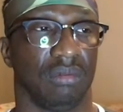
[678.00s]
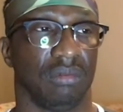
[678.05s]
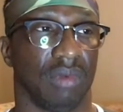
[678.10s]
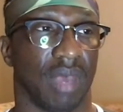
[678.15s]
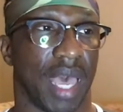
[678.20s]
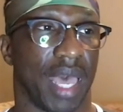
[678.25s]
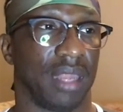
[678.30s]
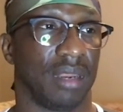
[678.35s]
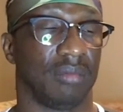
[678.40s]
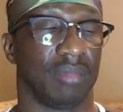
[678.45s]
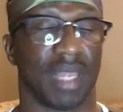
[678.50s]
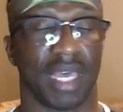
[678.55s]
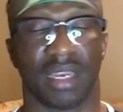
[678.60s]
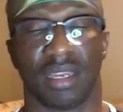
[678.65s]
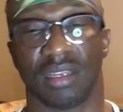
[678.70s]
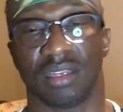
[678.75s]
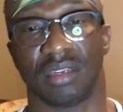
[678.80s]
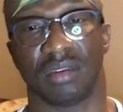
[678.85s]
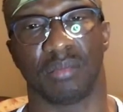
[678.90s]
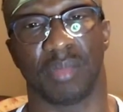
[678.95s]
I'm not in
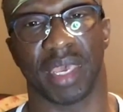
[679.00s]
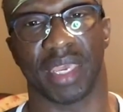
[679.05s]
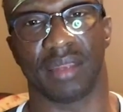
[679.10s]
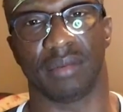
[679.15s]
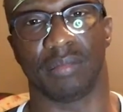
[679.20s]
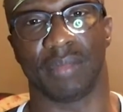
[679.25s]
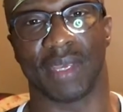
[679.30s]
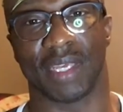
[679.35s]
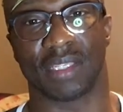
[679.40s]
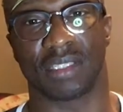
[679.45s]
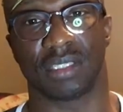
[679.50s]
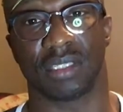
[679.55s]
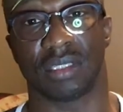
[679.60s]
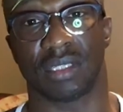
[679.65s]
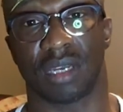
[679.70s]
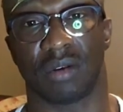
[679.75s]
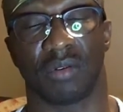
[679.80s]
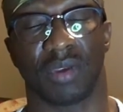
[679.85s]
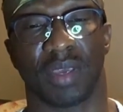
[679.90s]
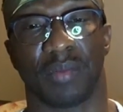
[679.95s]
the debating business. I
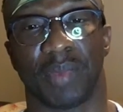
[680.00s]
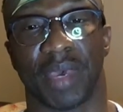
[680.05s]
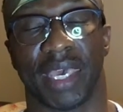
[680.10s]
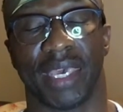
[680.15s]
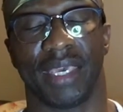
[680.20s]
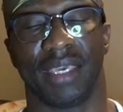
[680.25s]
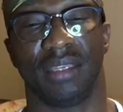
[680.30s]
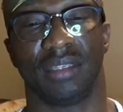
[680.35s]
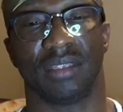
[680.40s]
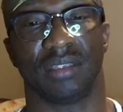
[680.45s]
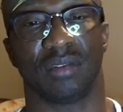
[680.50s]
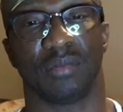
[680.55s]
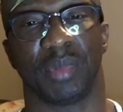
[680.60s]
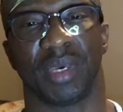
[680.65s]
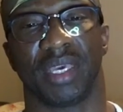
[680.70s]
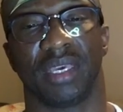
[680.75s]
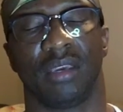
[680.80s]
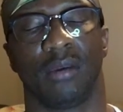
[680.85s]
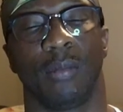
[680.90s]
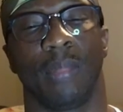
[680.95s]
don't get paid to
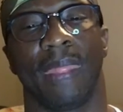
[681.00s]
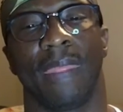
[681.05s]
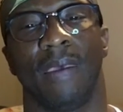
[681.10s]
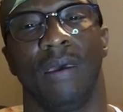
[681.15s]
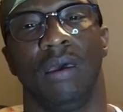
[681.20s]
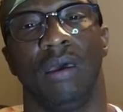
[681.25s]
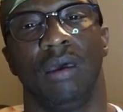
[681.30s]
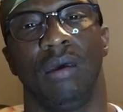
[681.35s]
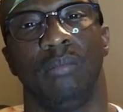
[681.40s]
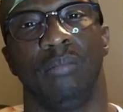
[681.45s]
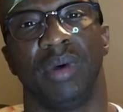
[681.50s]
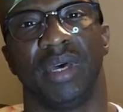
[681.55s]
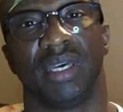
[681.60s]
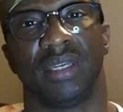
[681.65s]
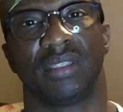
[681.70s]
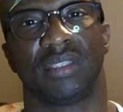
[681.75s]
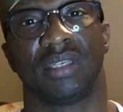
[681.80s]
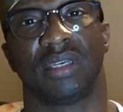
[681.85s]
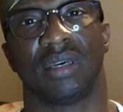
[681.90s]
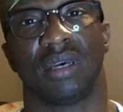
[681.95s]
debate,
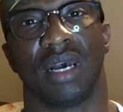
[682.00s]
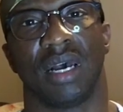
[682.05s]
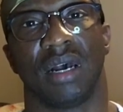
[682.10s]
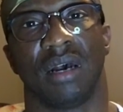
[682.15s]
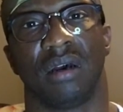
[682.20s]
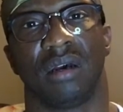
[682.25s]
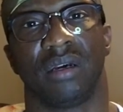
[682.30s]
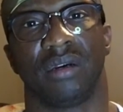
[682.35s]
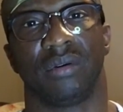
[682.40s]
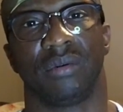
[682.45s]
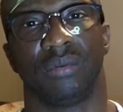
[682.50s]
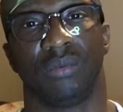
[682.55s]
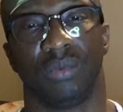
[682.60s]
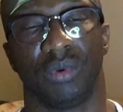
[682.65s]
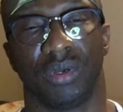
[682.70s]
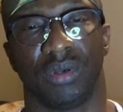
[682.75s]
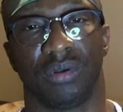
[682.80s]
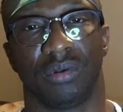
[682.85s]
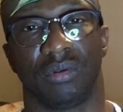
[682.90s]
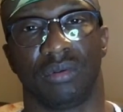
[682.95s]
but I
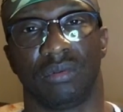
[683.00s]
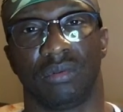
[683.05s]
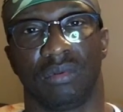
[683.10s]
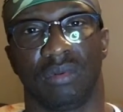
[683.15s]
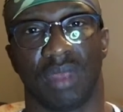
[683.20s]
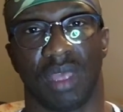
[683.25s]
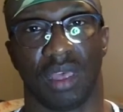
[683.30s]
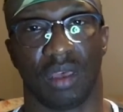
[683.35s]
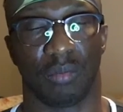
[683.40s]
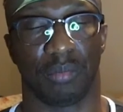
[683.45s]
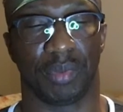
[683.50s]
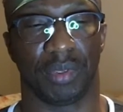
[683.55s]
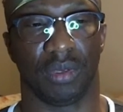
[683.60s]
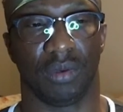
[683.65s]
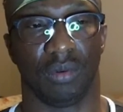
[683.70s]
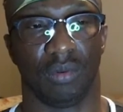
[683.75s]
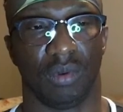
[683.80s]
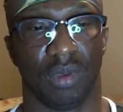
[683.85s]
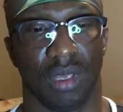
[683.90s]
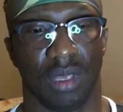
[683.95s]
will help you
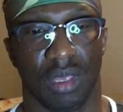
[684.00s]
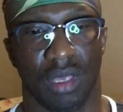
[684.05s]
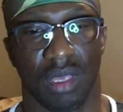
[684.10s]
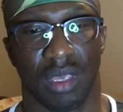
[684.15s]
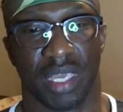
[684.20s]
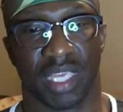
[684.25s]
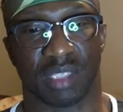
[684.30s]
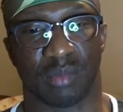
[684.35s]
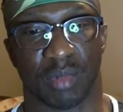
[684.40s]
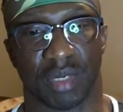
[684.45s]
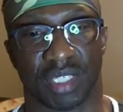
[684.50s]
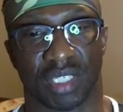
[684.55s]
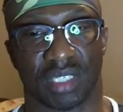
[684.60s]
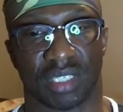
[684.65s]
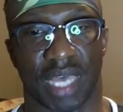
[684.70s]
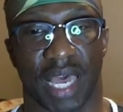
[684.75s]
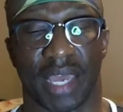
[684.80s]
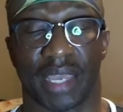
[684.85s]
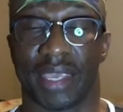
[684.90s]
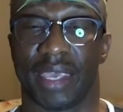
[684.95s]
as much as
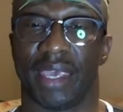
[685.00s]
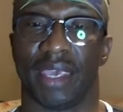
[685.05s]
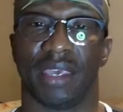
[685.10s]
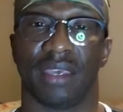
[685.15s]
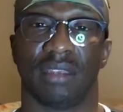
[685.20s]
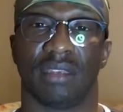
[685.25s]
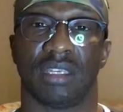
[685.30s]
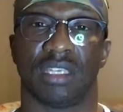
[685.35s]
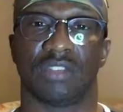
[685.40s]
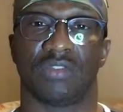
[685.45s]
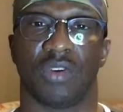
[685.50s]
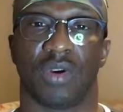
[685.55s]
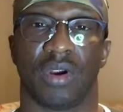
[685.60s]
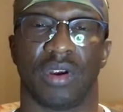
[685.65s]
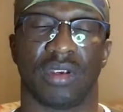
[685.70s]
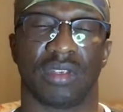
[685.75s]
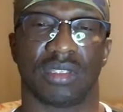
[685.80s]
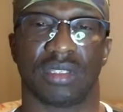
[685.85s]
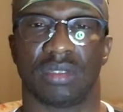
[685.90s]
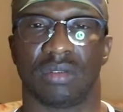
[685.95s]
I can as far
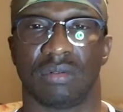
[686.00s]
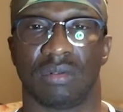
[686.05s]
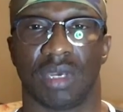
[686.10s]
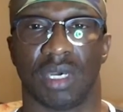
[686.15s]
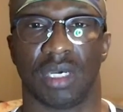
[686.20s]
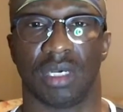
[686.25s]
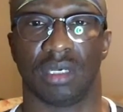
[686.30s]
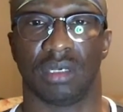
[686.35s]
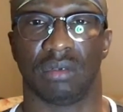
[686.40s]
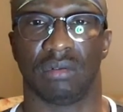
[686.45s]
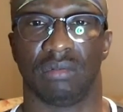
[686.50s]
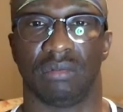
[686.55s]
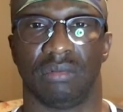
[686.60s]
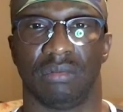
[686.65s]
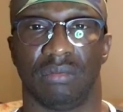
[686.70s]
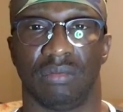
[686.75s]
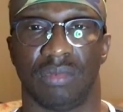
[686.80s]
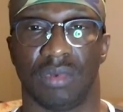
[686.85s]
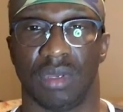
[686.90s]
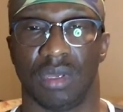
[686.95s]
as
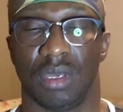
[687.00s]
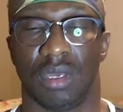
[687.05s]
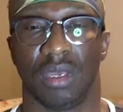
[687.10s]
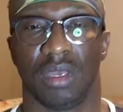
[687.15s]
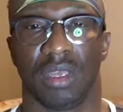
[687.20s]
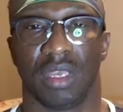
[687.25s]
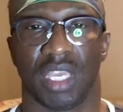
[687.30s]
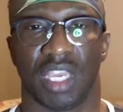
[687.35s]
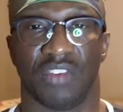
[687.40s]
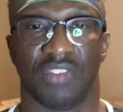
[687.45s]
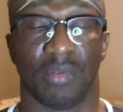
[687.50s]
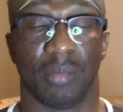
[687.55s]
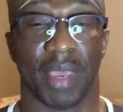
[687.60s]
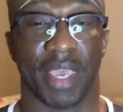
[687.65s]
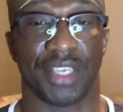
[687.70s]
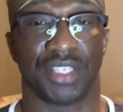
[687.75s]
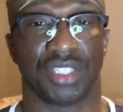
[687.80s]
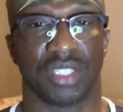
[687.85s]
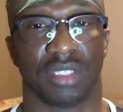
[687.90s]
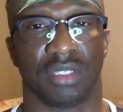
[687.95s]

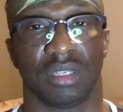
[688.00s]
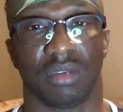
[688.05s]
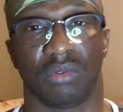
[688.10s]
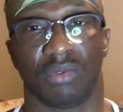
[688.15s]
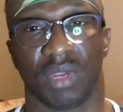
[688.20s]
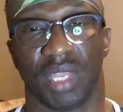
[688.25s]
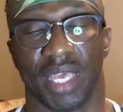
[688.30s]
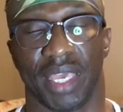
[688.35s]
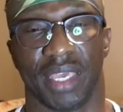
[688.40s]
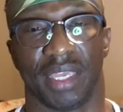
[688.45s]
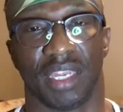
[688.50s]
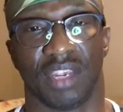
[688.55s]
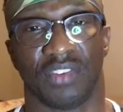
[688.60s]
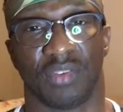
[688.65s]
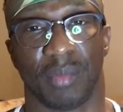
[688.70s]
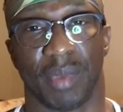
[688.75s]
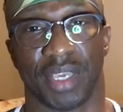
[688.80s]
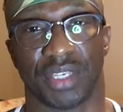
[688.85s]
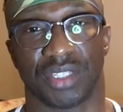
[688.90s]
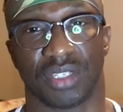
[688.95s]
information and relaying
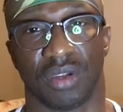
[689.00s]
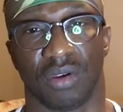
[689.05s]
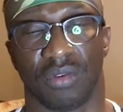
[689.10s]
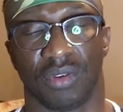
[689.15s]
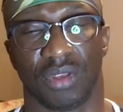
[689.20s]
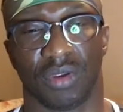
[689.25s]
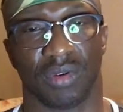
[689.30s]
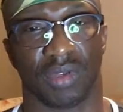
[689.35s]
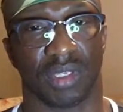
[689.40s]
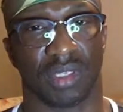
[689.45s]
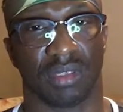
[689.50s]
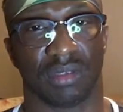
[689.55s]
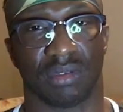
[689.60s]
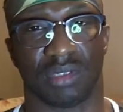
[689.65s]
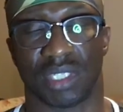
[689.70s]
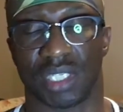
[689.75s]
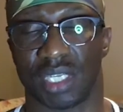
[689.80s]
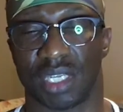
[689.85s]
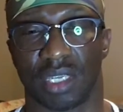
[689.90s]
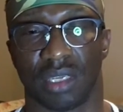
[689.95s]
information on you and
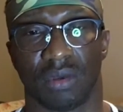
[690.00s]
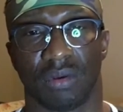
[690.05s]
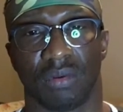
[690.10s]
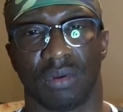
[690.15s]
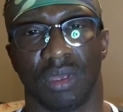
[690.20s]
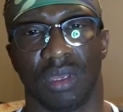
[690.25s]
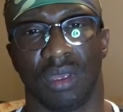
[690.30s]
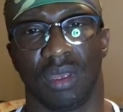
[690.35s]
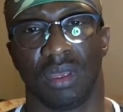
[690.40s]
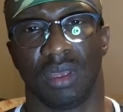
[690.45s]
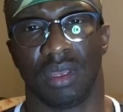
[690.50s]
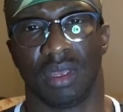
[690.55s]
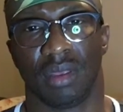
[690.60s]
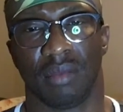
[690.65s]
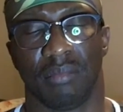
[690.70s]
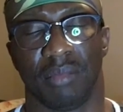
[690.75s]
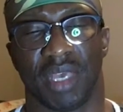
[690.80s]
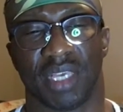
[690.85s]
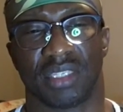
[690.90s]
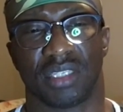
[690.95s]
sending you
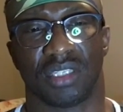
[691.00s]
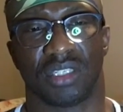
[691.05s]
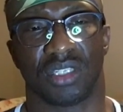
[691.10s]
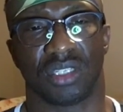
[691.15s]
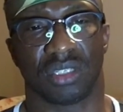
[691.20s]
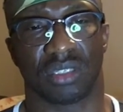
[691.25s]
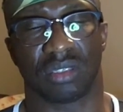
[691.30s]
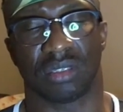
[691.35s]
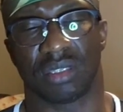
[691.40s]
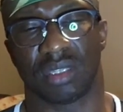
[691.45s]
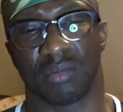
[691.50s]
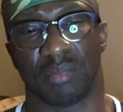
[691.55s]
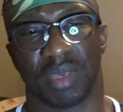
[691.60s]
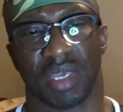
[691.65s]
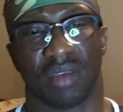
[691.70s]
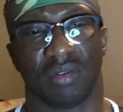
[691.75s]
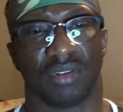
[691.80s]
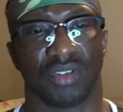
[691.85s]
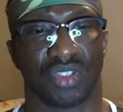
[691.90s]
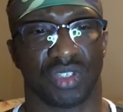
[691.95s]
messages that be
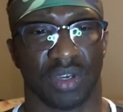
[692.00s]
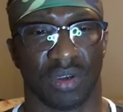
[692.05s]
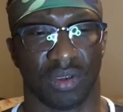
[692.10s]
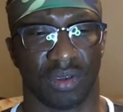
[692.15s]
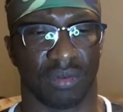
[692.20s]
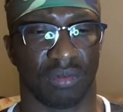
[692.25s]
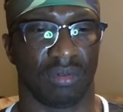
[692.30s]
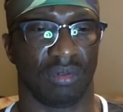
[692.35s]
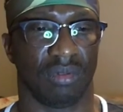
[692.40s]
able to show you